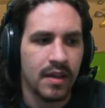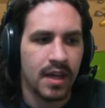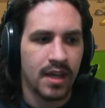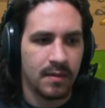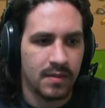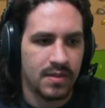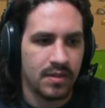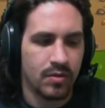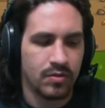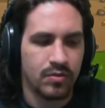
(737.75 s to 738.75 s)
Um, it's the
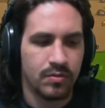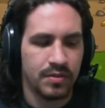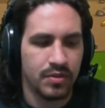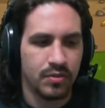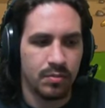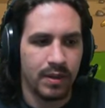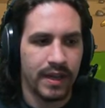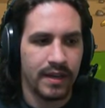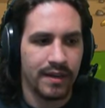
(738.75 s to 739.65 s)
old school Bejeweled Blade,